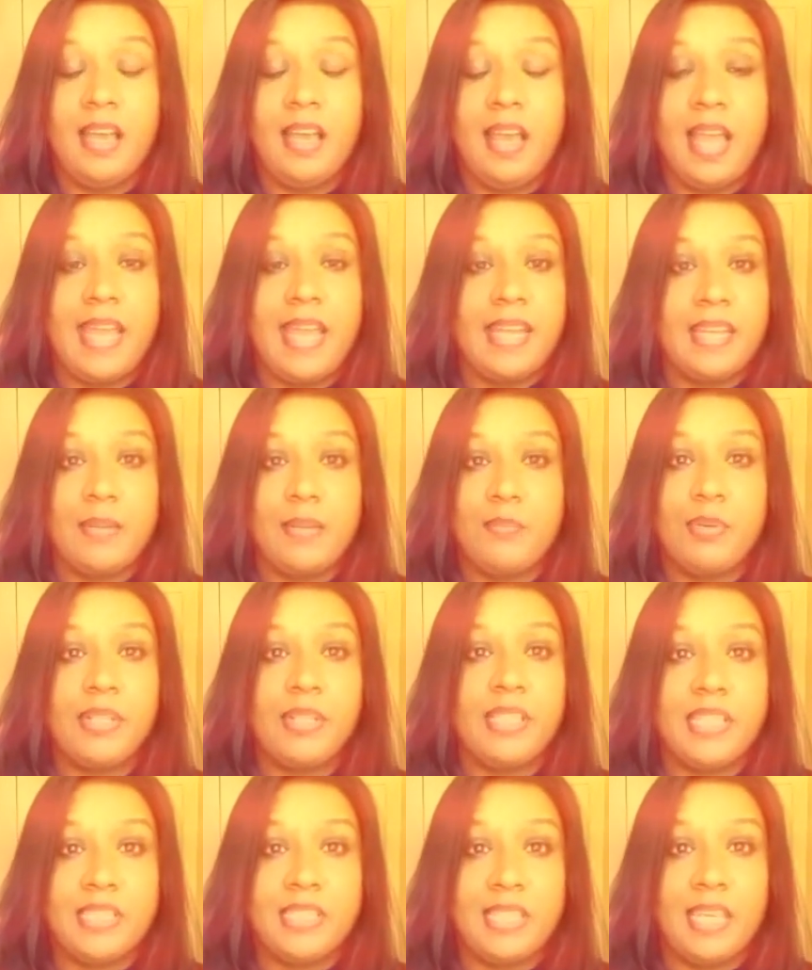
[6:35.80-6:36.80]
I didn't put
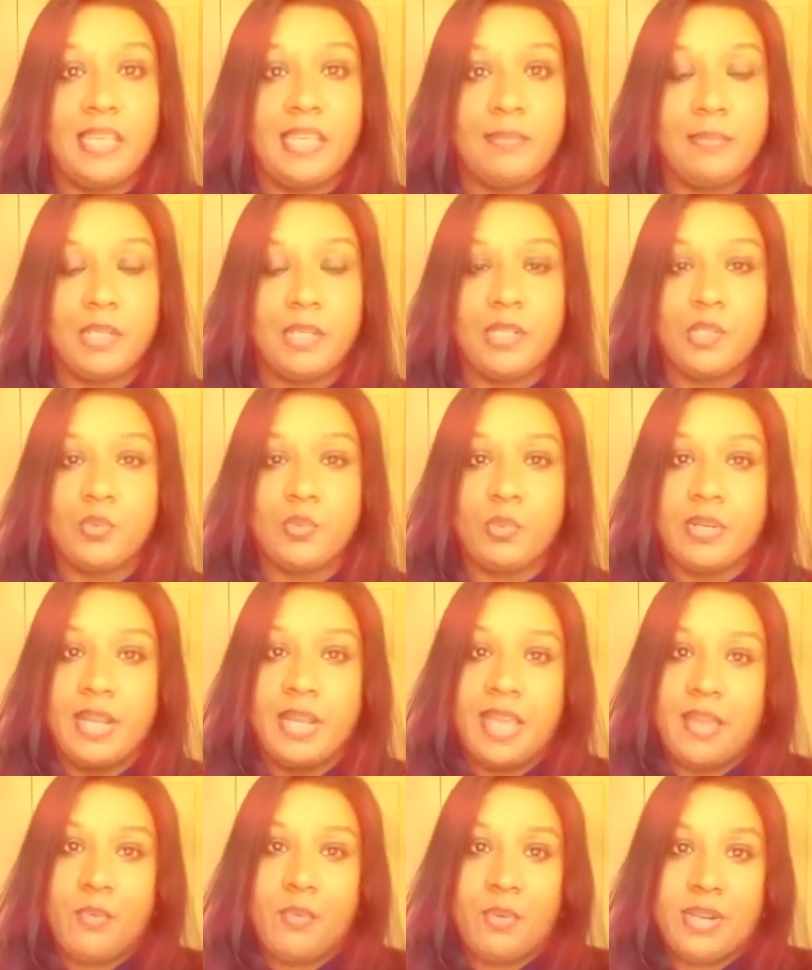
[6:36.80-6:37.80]
the date because
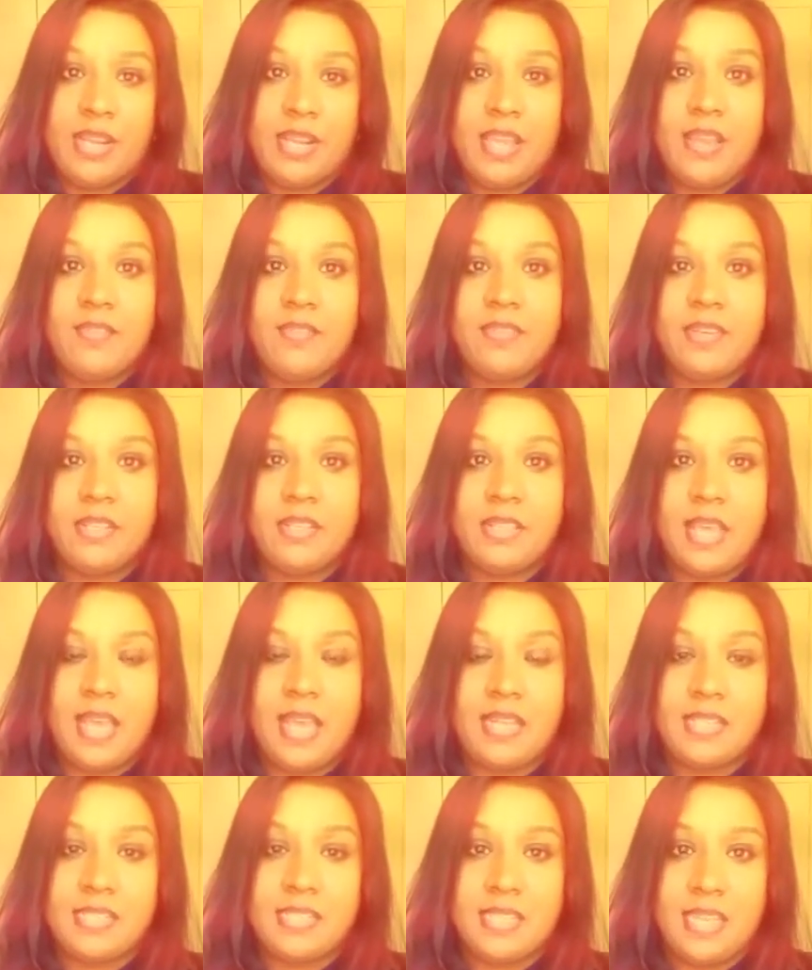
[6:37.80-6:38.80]
whenever
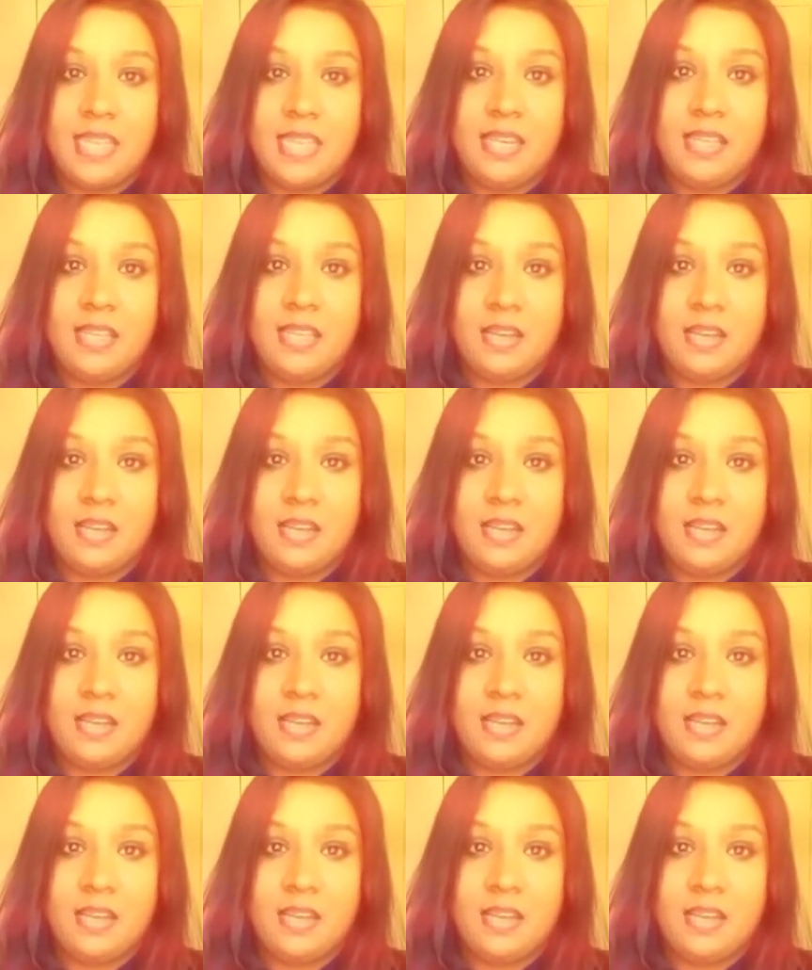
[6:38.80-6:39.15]
that date